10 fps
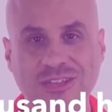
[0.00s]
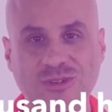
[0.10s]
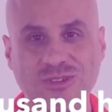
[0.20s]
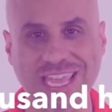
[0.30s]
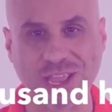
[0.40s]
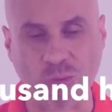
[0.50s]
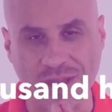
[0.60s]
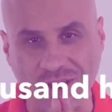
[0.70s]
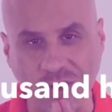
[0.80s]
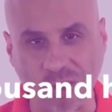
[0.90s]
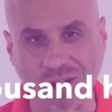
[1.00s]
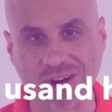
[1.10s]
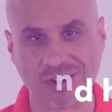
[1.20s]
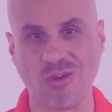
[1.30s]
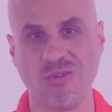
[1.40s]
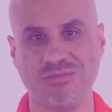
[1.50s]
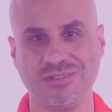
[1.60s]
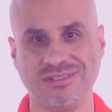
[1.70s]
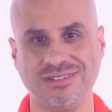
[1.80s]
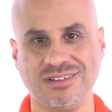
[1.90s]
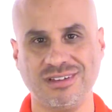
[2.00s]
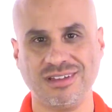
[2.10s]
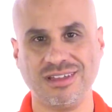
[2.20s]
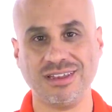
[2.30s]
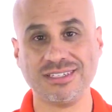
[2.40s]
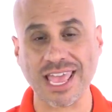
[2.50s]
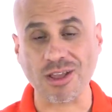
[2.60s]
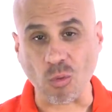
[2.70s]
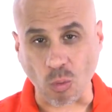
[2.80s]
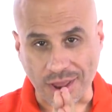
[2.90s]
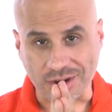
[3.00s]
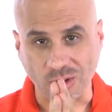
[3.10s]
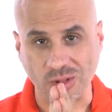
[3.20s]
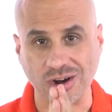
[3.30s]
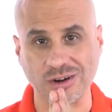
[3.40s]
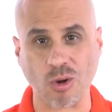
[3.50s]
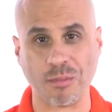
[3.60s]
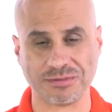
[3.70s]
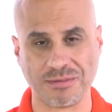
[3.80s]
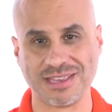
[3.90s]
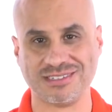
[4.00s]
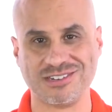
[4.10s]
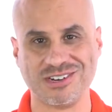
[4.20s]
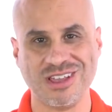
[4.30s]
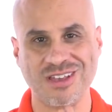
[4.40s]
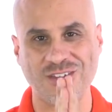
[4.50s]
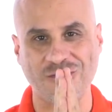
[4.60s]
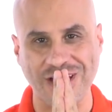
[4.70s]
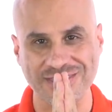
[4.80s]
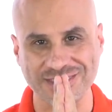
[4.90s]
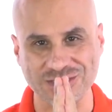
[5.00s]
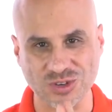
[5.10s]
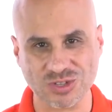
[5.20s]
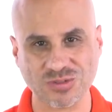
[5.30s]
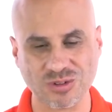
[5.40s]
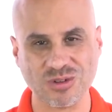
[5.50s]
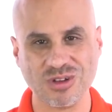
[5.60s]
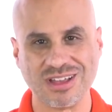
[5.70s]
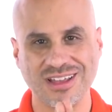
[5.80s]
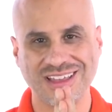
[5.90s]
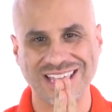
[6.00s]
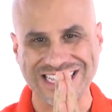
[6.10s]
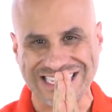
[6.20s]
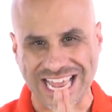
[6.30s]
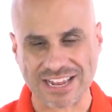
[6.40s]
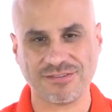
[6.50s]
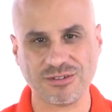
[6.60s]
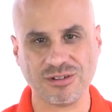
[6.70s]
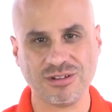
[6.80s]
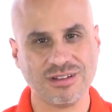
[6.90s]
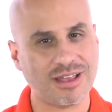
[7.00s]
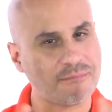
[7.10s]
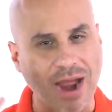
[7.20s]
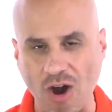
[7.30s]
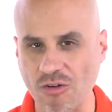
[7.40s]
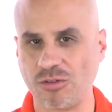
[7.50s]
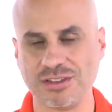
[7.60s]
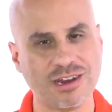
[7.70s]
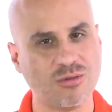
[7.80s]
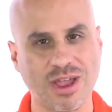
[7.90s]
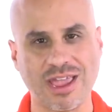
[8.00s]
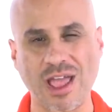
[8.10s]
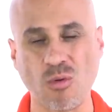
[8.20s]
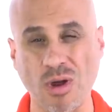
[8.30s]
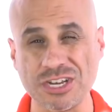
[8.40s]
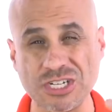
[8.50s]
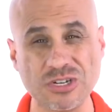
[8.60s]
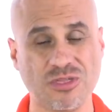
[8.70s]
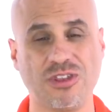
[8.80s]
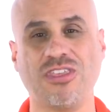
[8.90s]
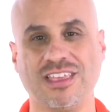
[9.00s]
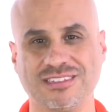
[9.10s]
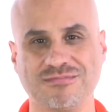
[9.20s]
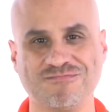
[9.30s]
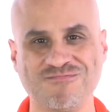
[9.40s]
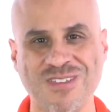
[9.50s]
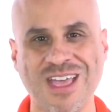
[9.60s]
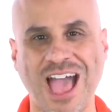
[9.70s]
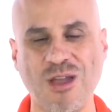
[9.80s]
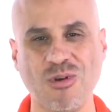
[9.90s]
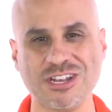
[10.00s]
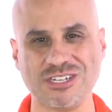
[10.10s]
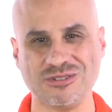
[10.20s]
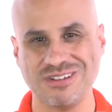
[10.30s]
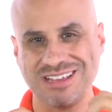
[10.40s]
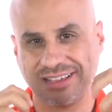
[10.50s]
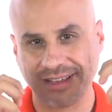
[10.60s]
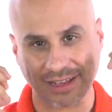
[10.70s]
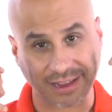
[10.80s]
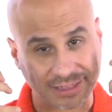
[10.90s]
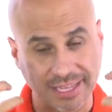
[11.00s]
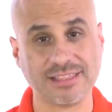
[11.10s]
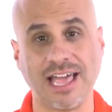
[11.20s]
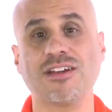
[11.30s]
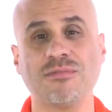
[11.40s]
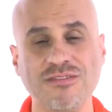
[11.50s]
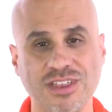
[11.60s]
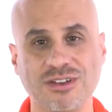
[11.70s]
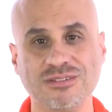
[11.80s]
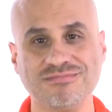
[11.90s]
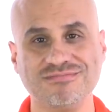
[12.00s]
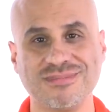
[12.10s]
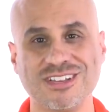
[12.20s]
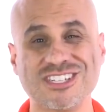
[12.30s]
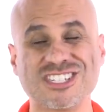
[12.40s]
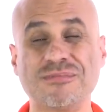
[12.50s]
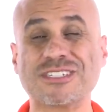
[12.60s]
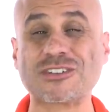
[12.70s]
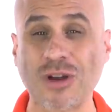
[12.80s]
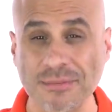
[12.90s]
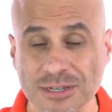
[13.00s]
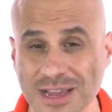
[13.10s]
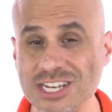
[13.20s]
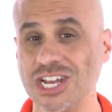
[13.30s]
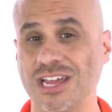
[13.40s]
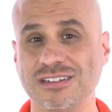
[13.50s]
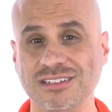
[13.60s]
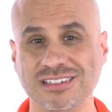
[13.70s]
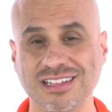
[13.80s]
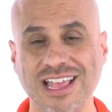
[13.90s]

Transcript: to take one whole heart home. Take one whole heart home is my message. If you find this is useful, insightful, powerful in any way, I want you to do three things. I want you to uh, click like on my video, subscribe to my channel,